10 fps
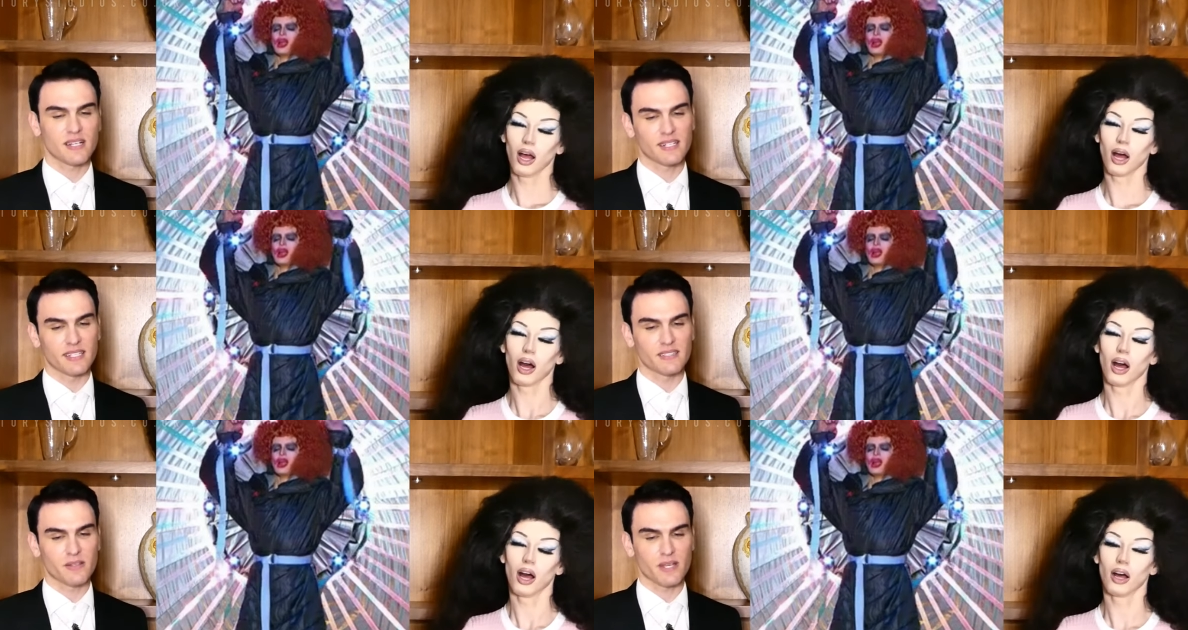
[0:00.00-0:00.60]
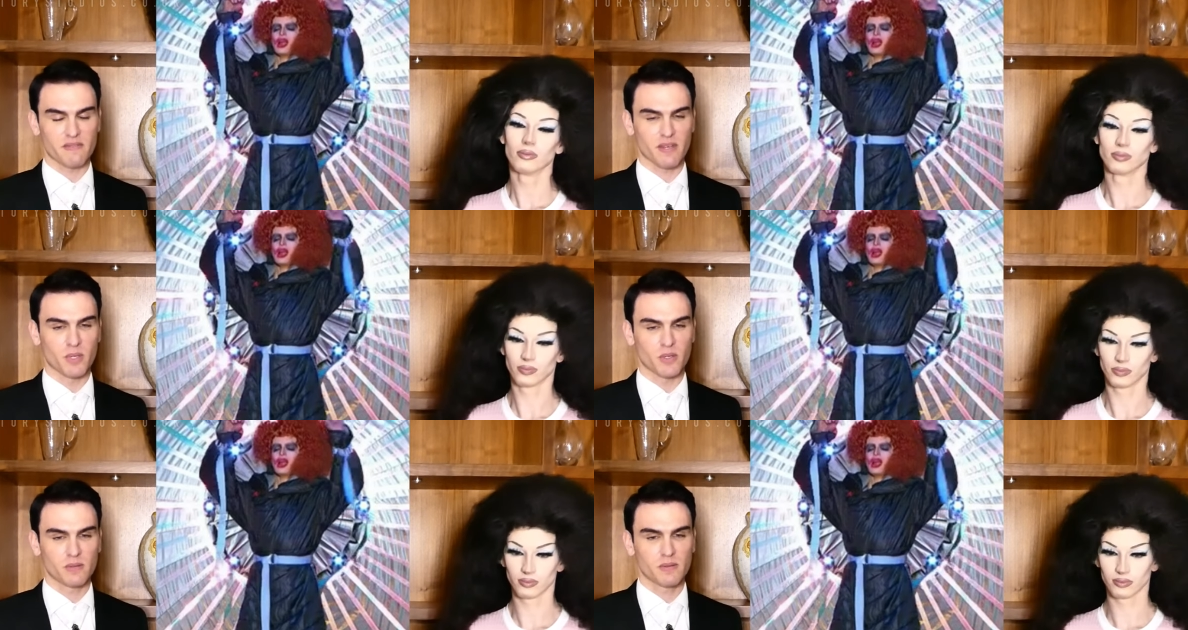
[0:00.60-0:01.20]
Speaker 1: ugly, so I give it a
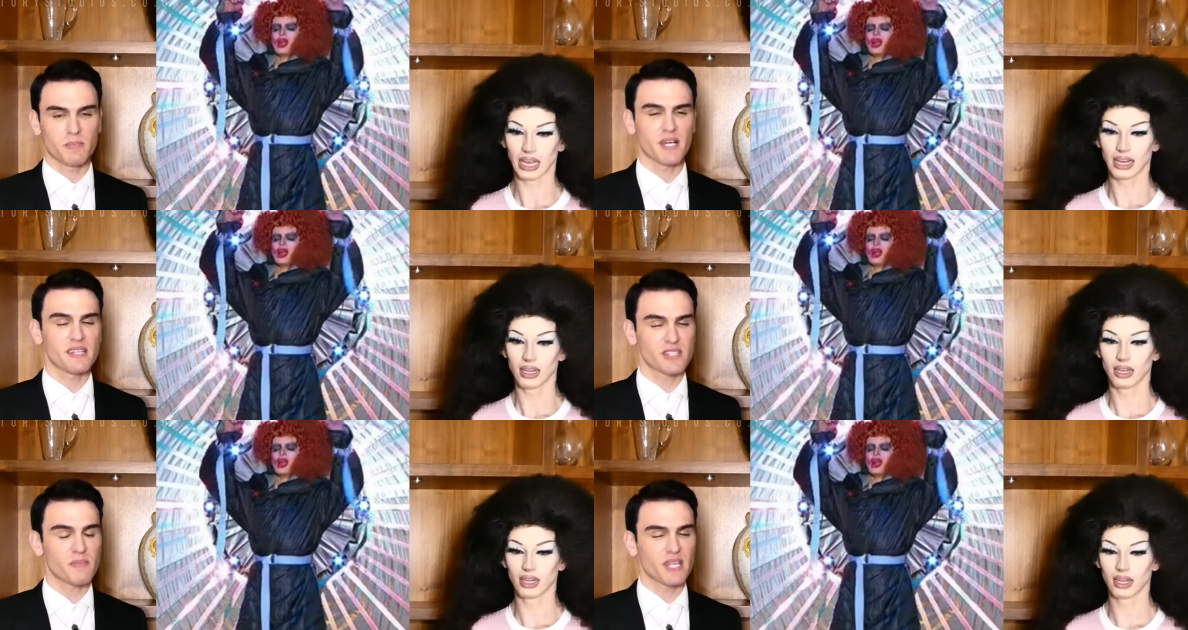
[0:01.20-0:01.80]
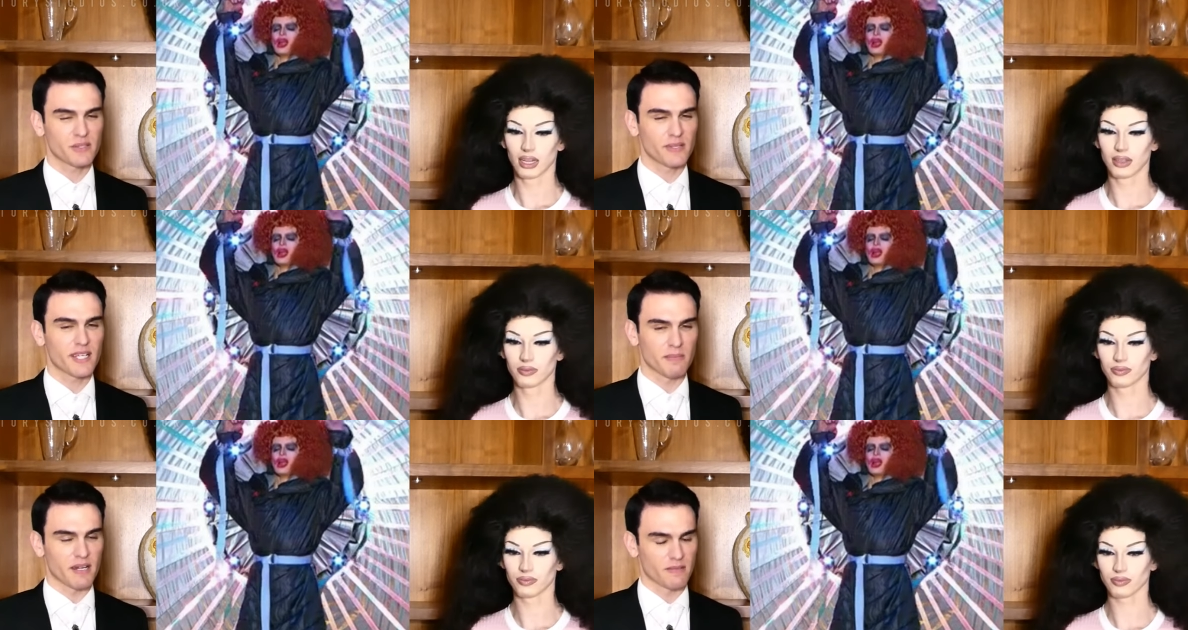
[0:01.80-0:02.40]
boot. But there's something I do
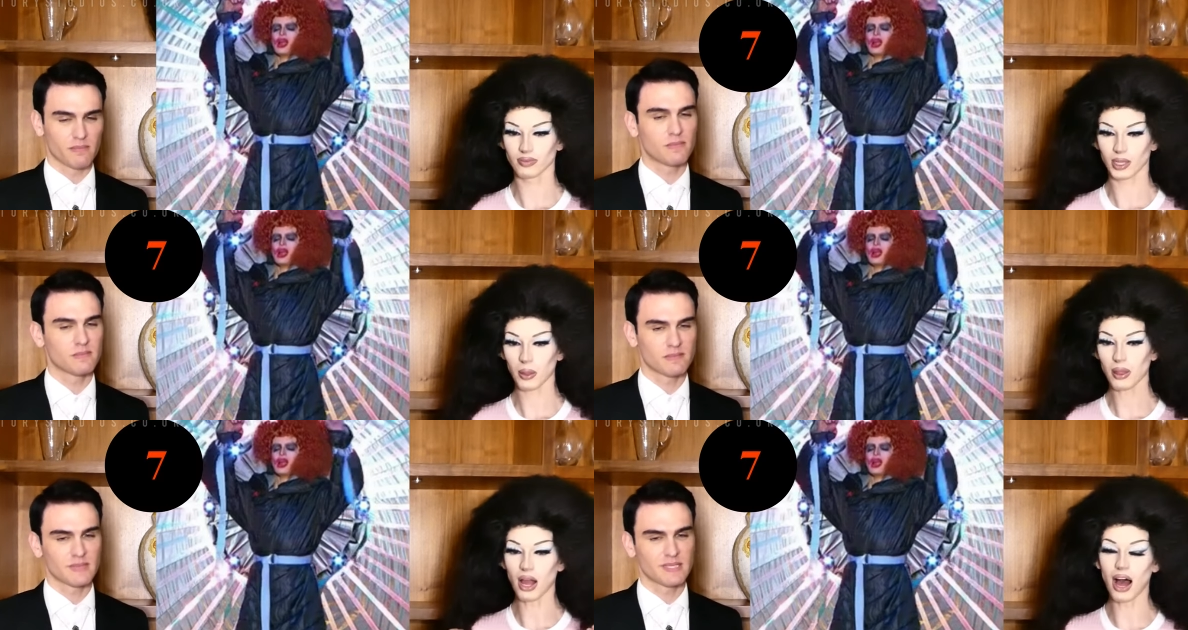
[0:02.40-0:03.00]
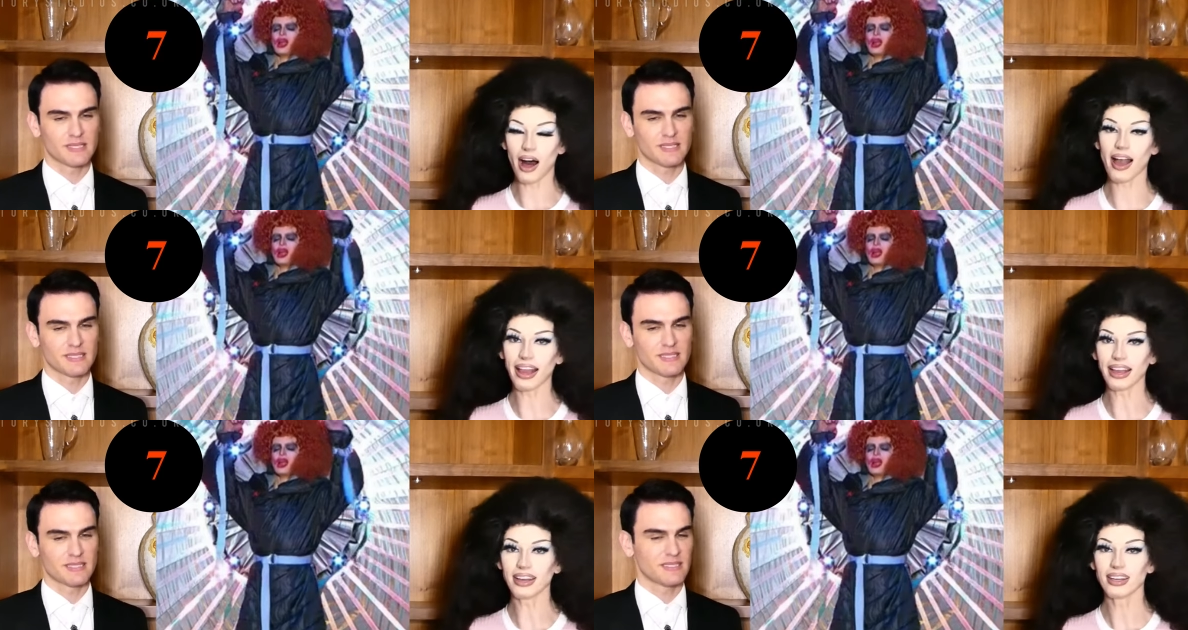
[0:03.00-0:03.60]
like about it.
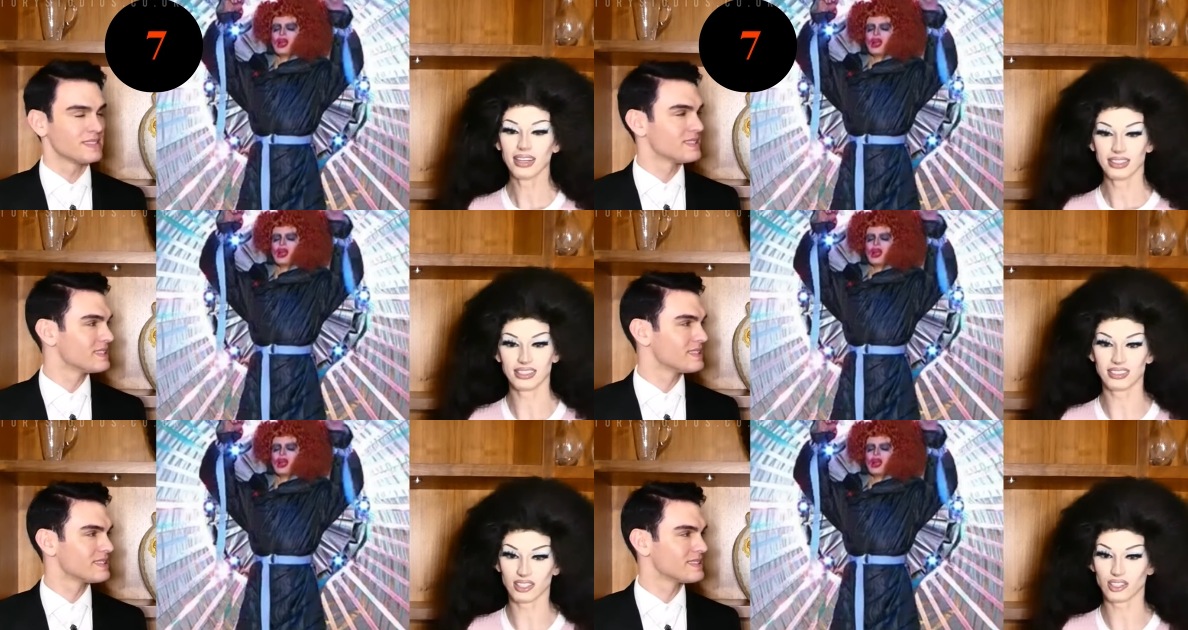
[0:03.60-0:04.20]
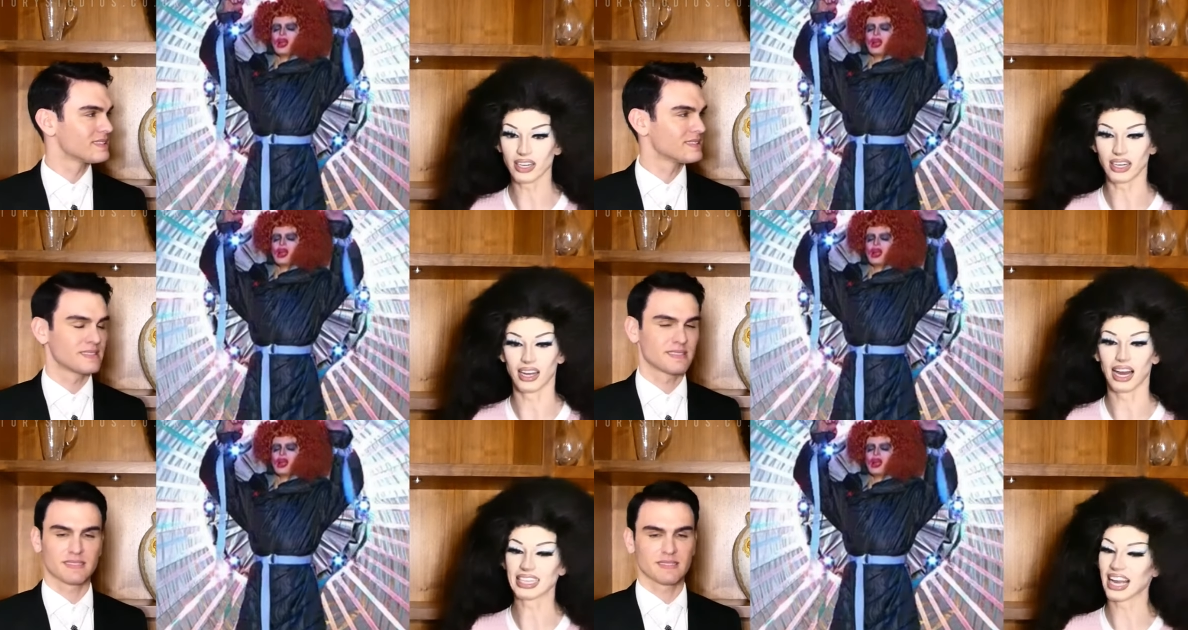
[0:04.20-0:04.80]
I
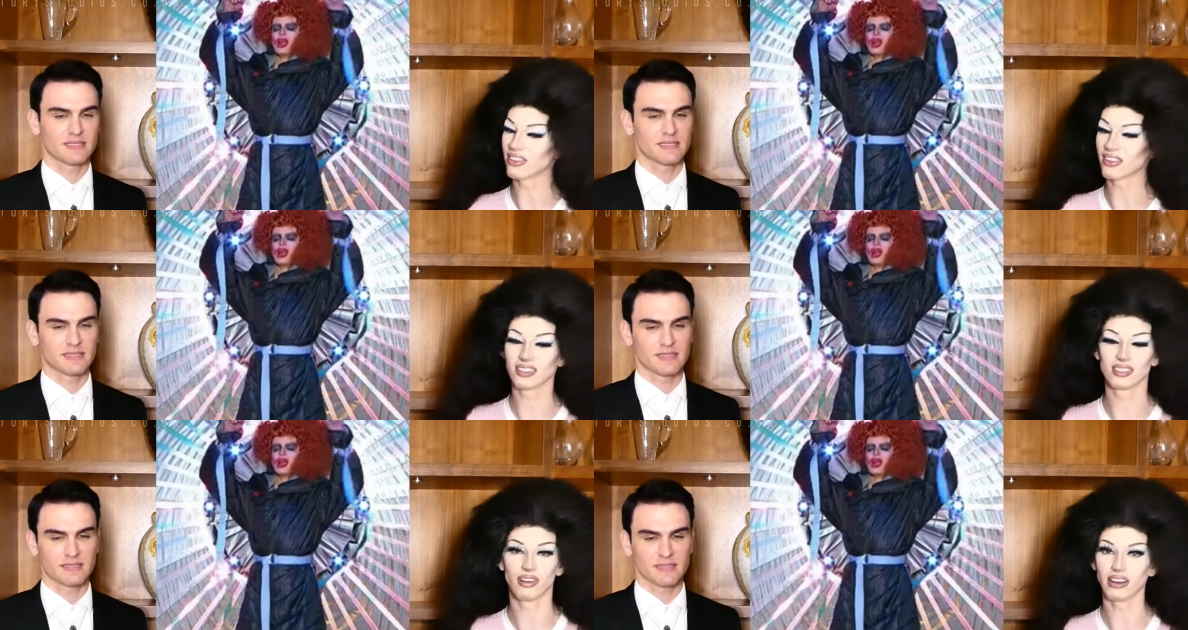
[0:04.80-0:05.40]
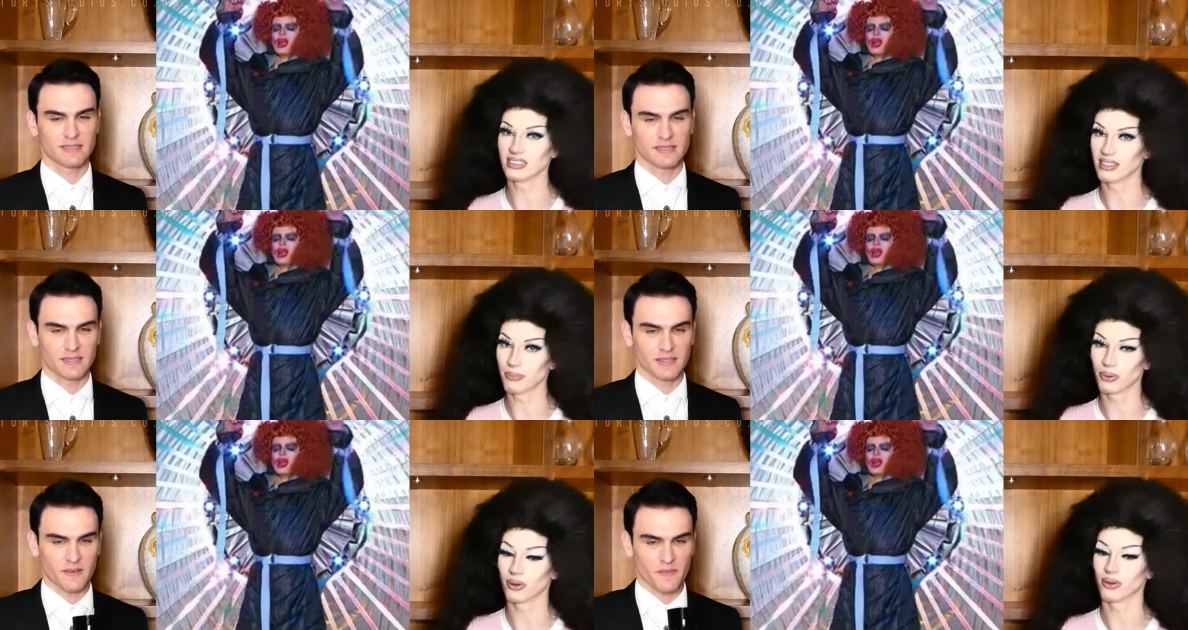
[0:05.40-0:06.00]
Speaker 2: disagree. I get that this is very
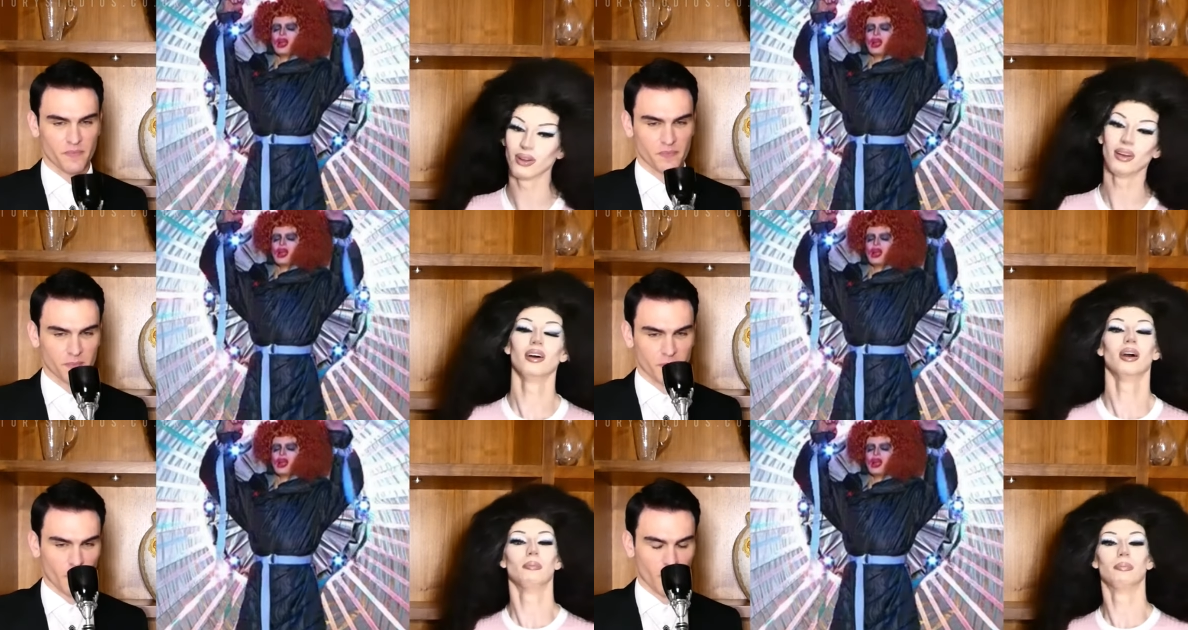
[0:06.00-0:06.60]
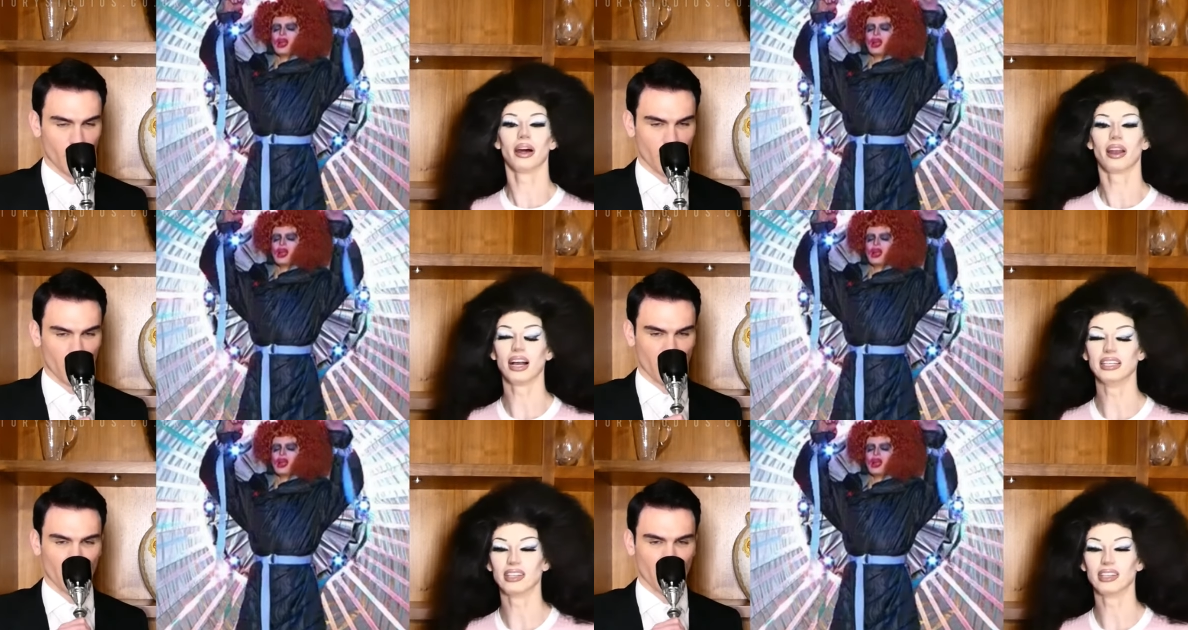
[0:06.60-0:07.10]
simple, but I